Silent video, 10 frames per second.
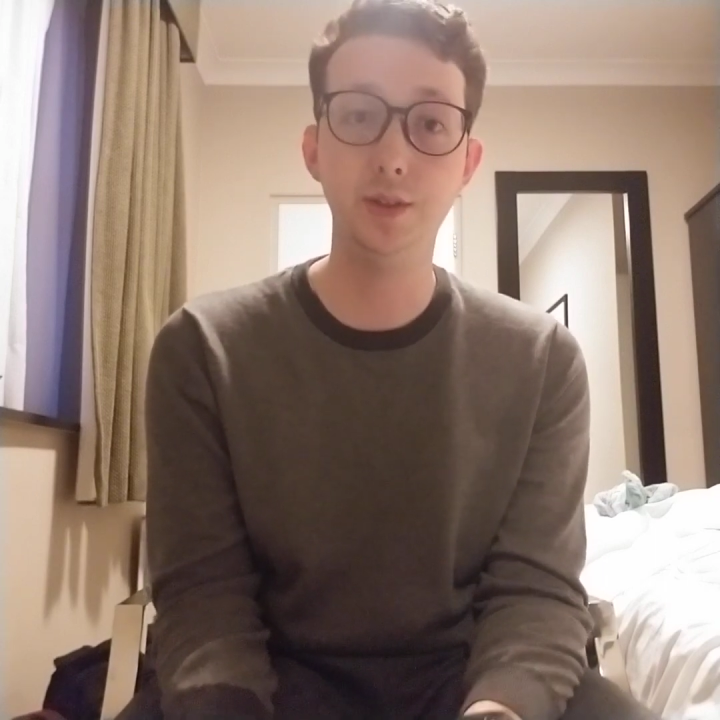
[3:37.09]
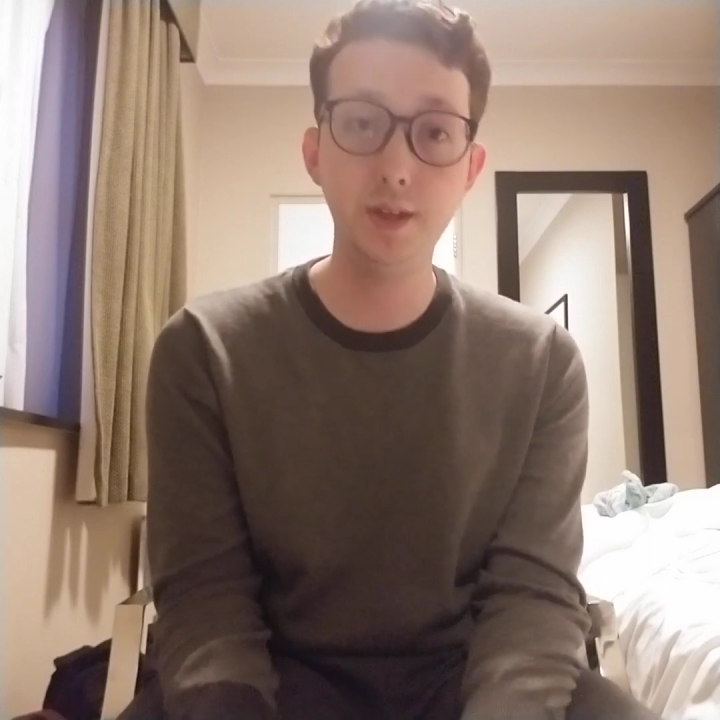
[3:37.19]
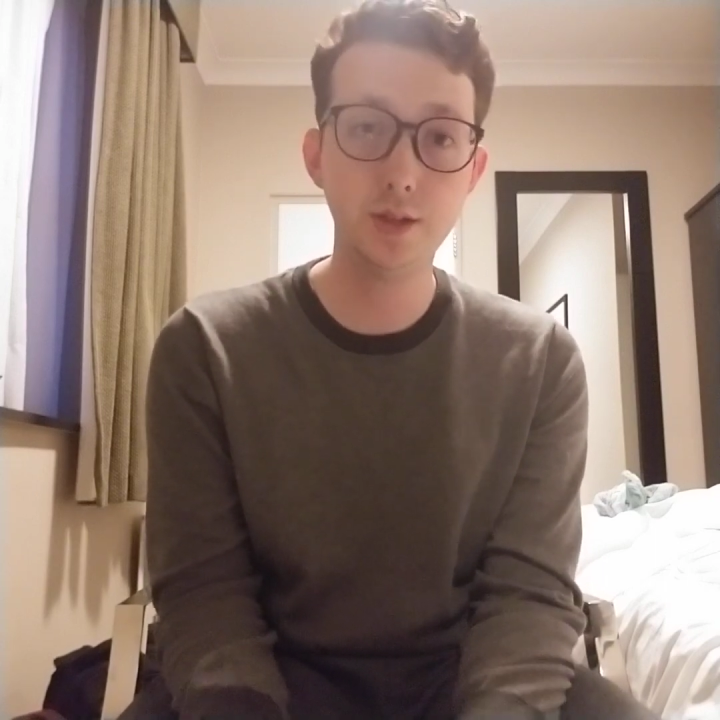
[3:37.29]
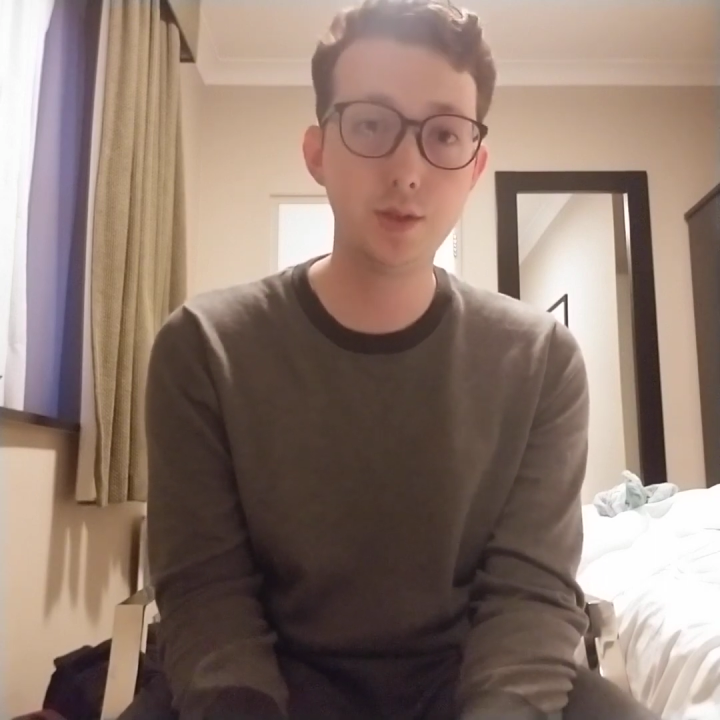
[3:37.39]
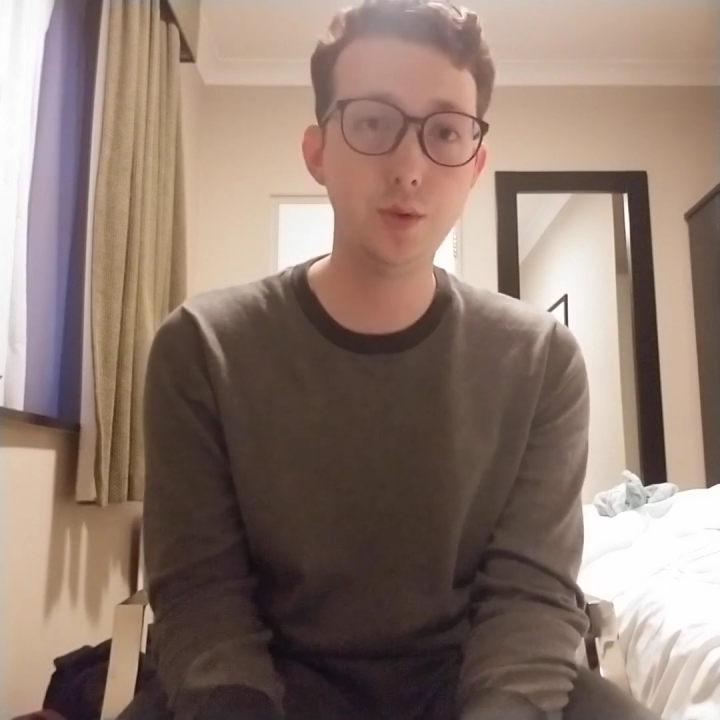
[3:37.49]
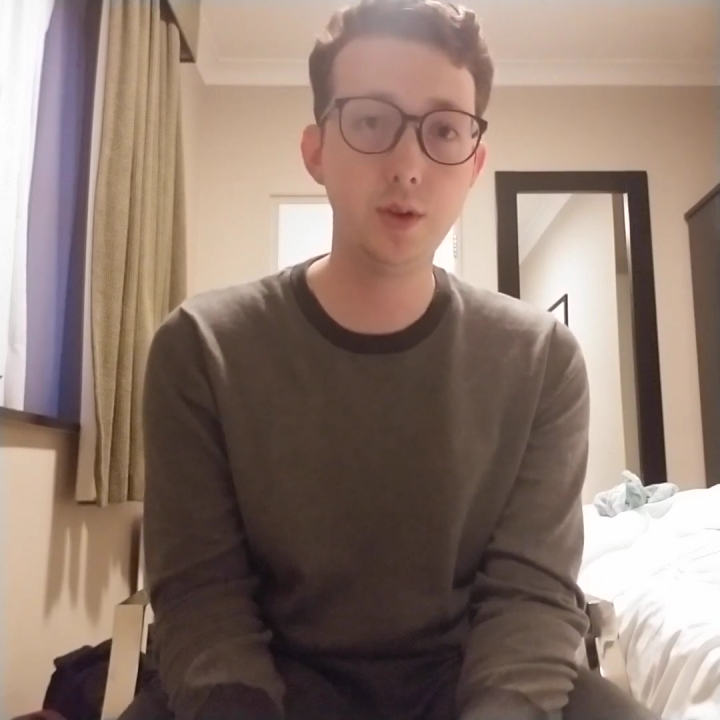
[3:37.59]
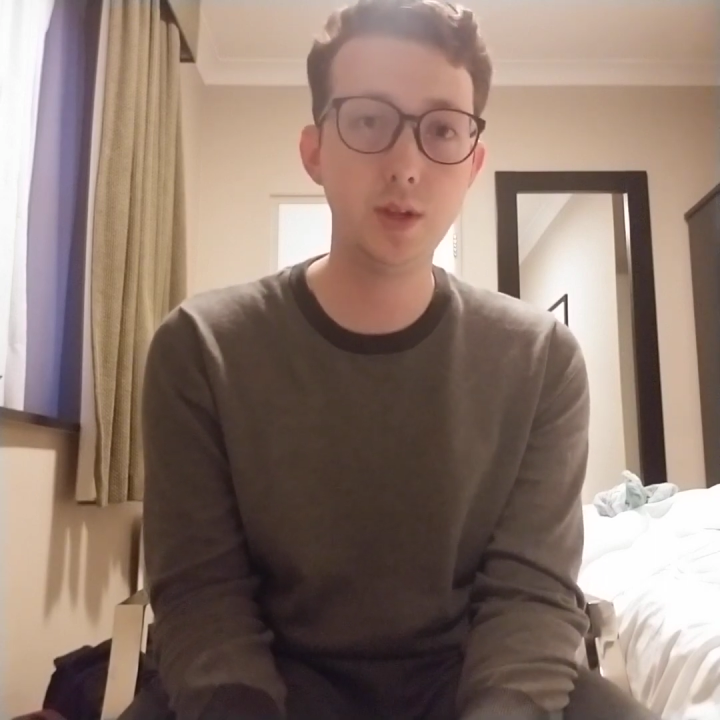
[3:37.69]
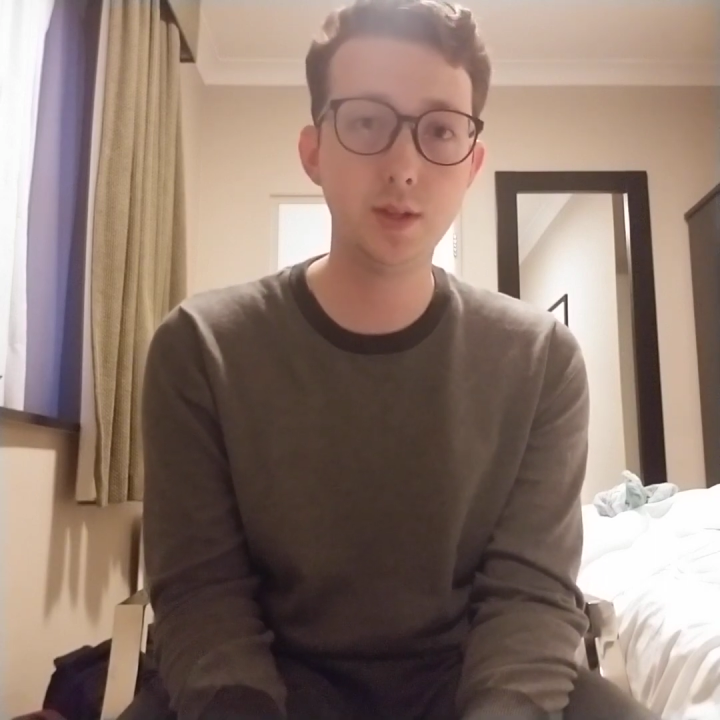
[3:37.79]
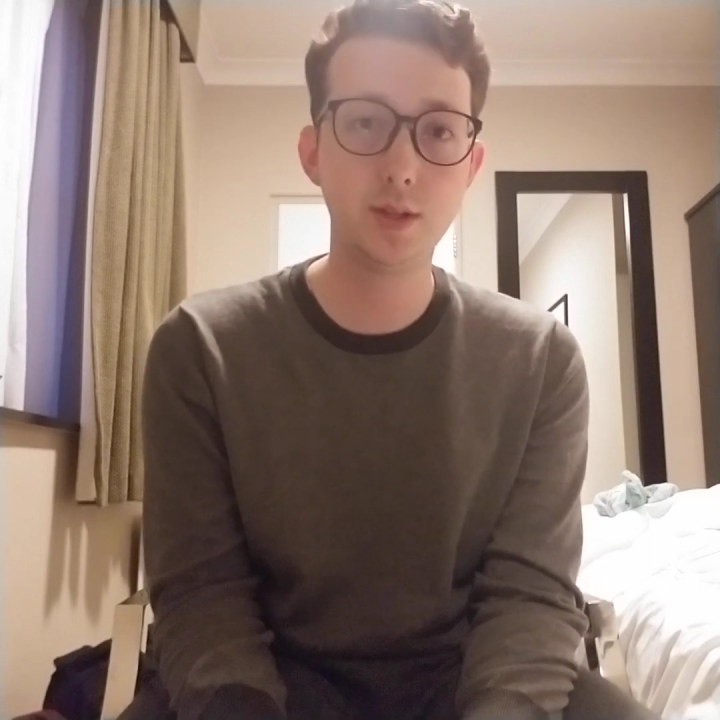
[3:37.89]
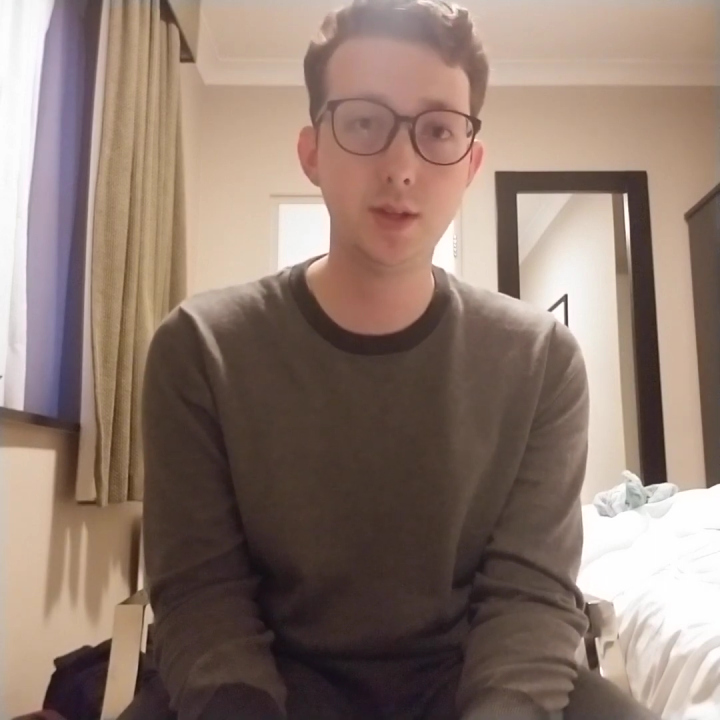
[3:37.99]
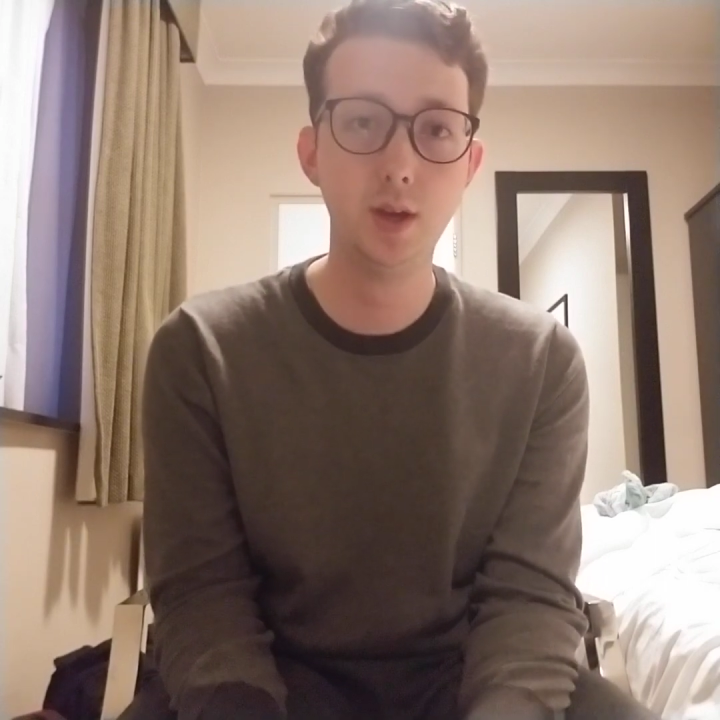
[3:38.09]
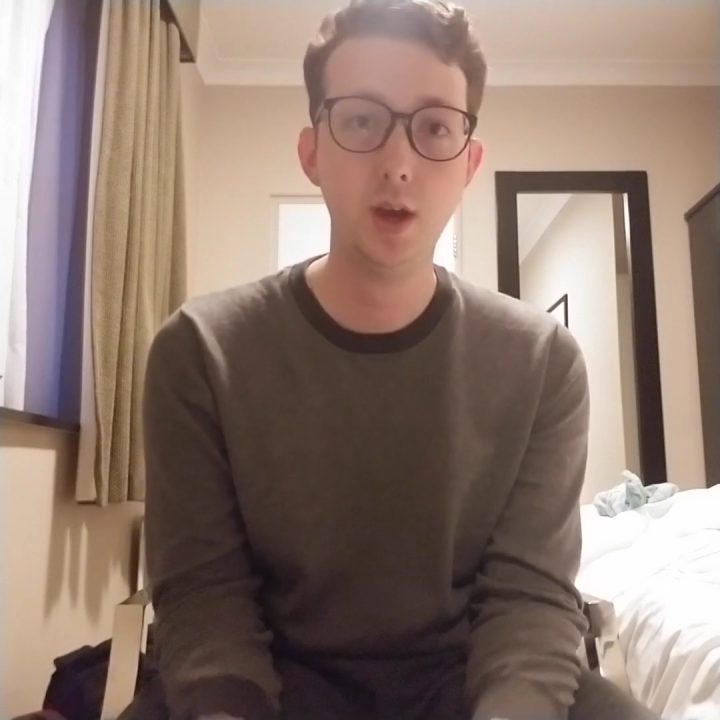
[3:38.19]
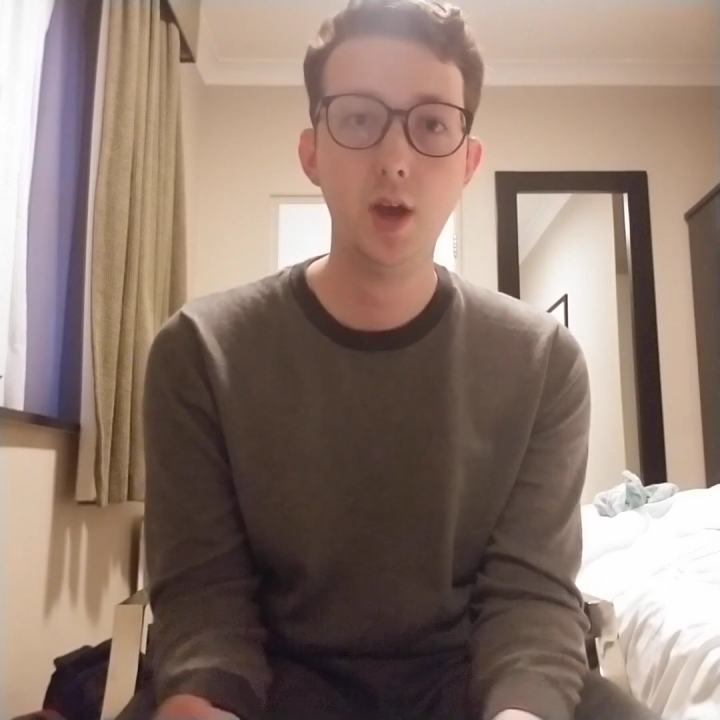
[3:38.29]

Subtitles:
Lee students,